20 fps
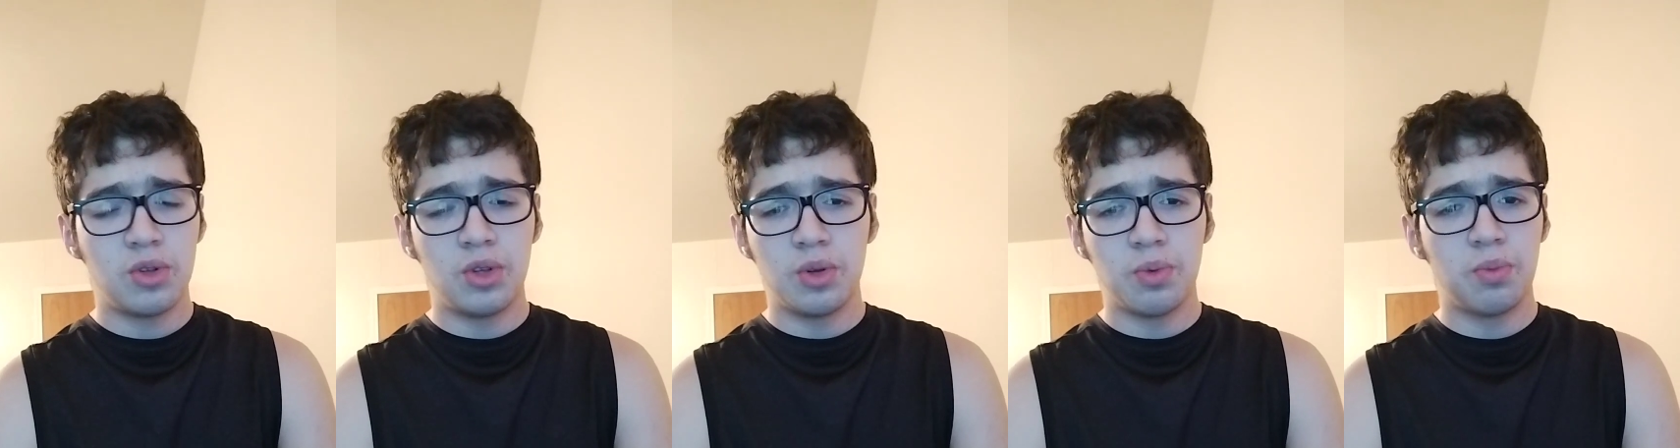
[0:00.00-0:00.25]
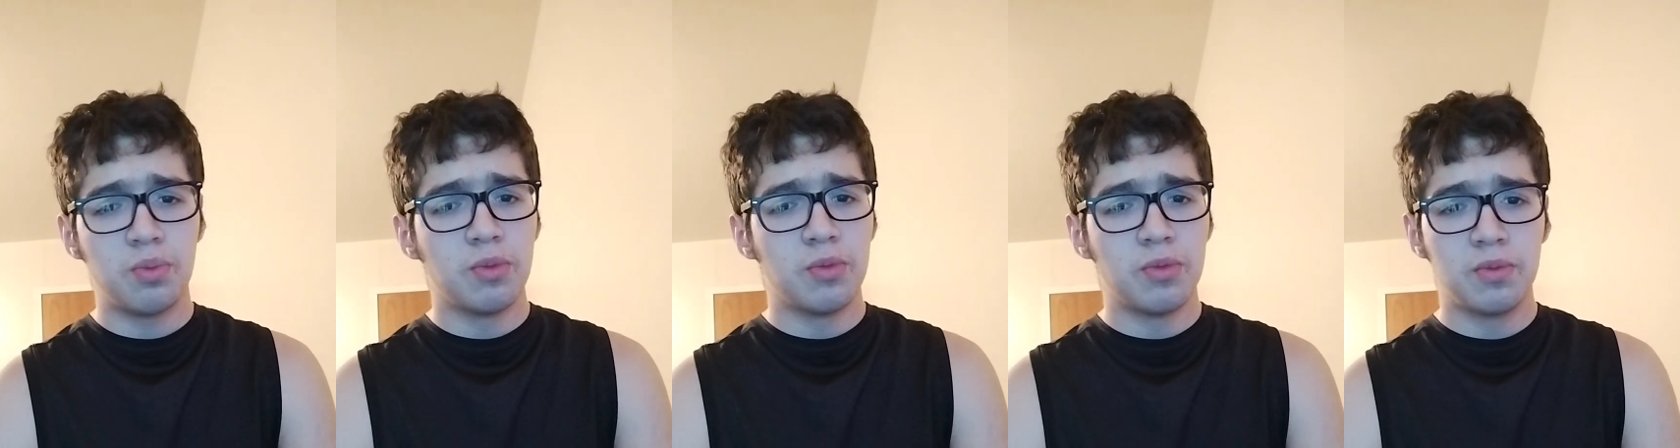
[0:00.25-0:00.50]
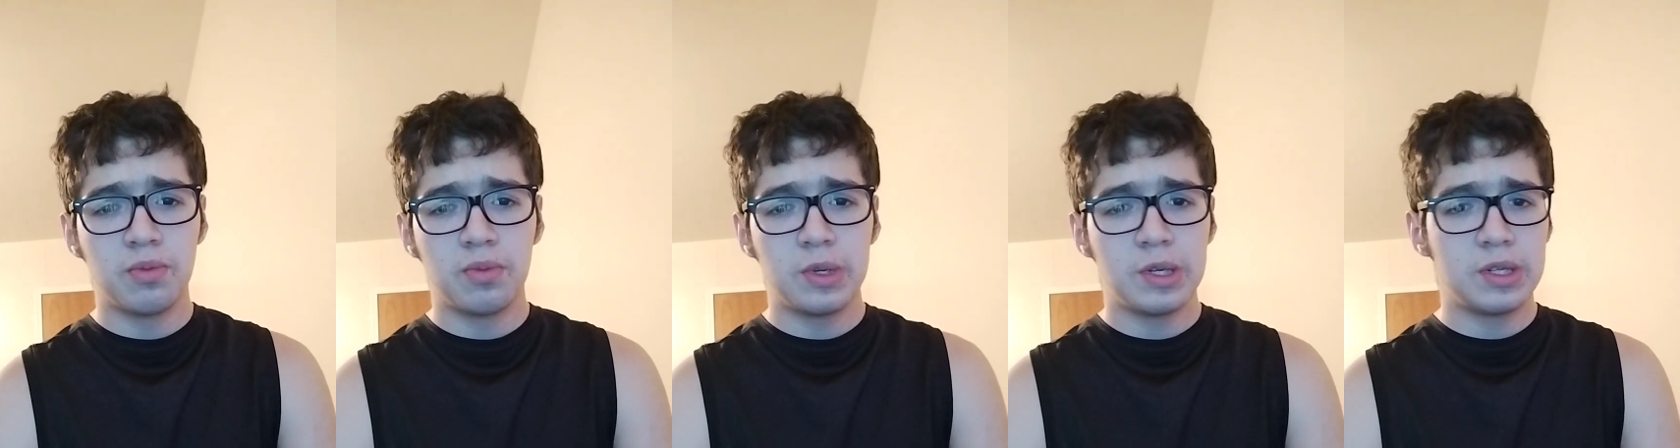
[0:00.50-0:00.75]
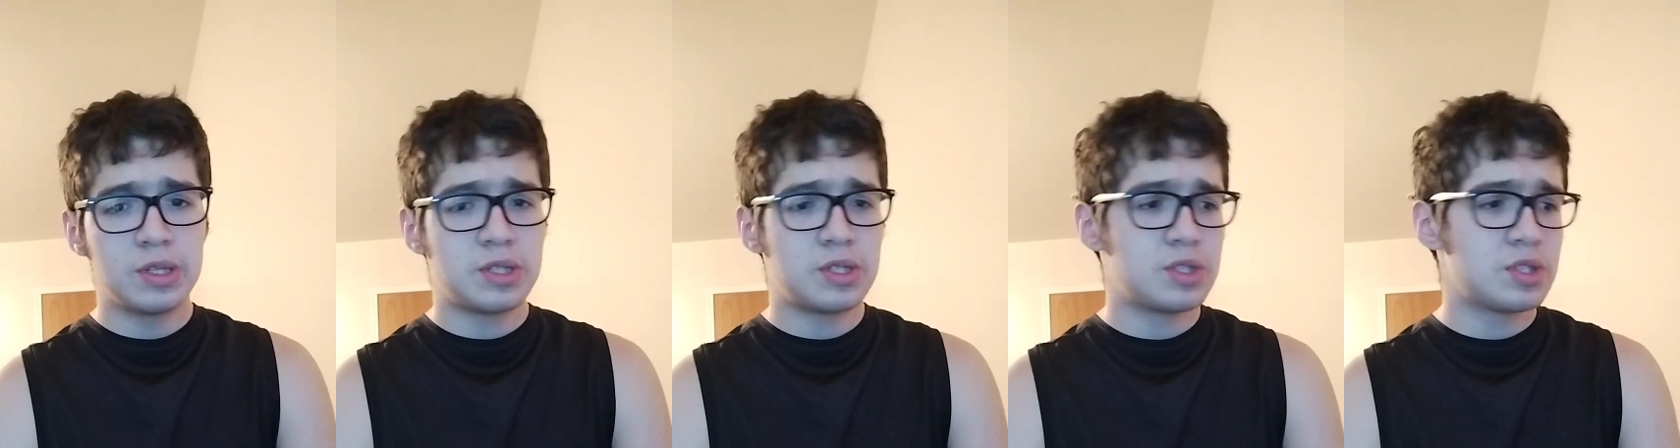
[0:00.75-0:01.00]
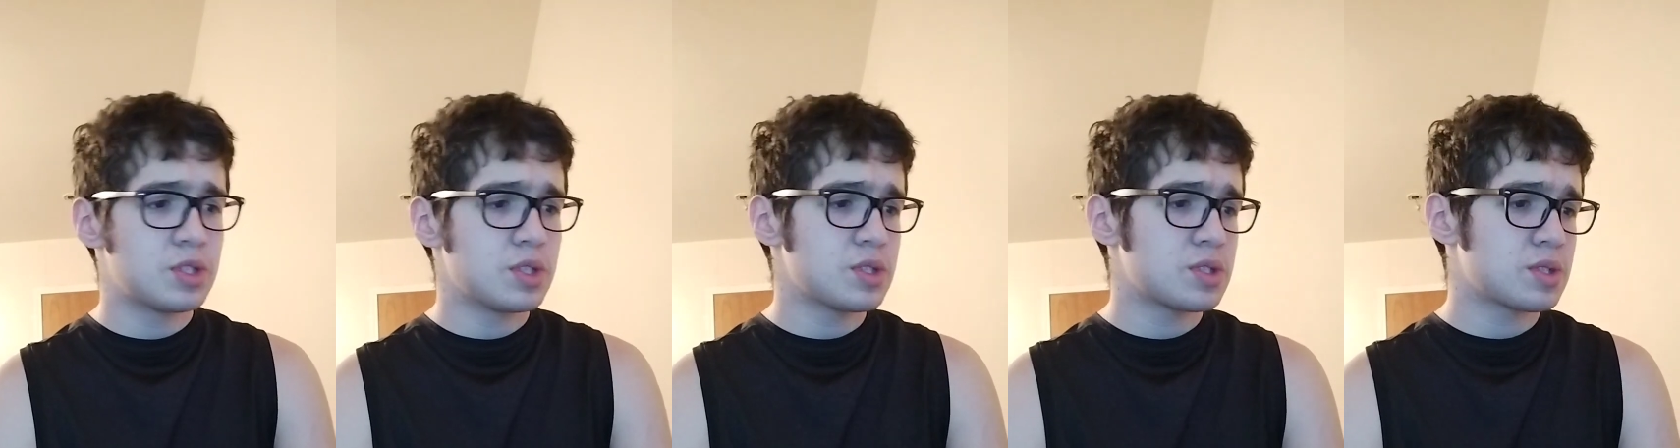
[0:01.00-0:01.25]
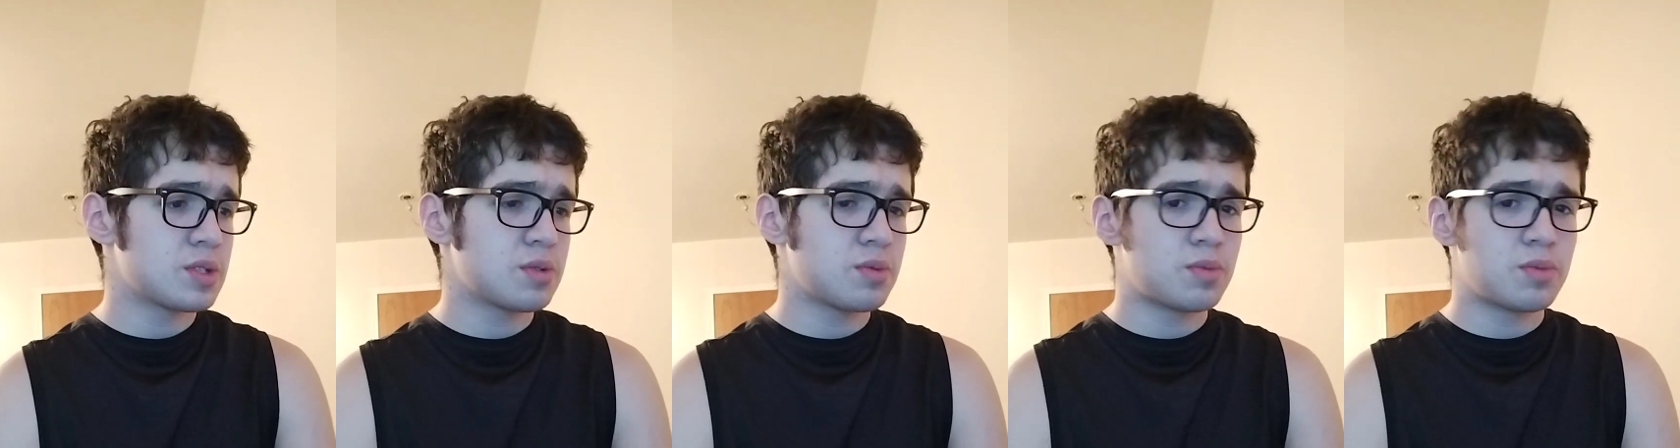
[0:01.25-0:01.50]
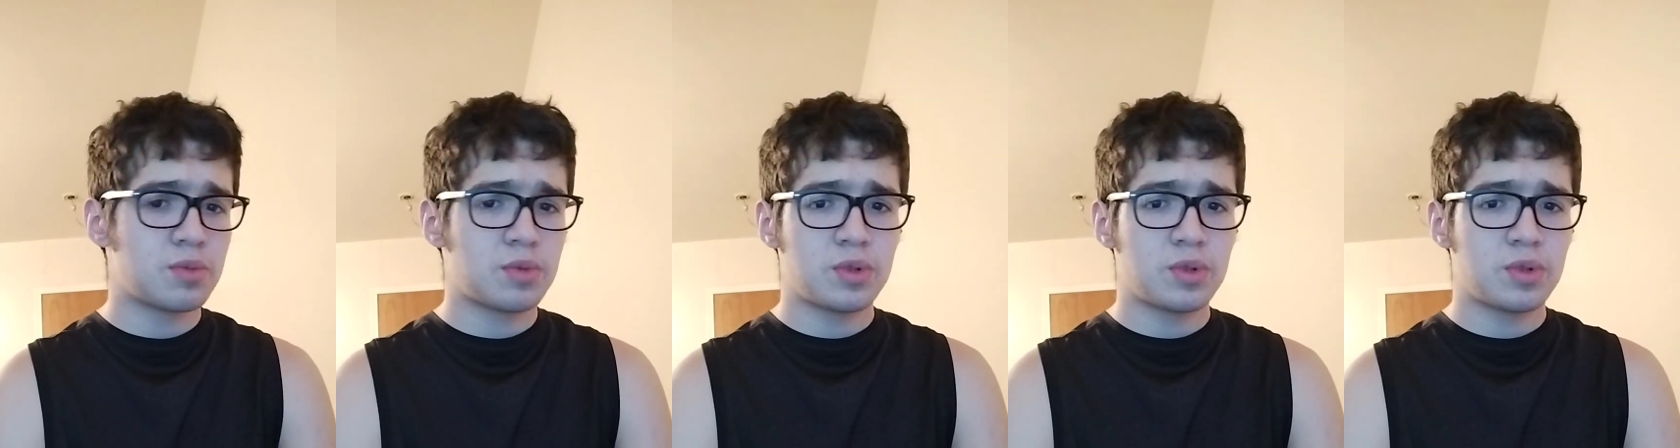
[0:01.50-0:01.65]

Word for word: you. It's just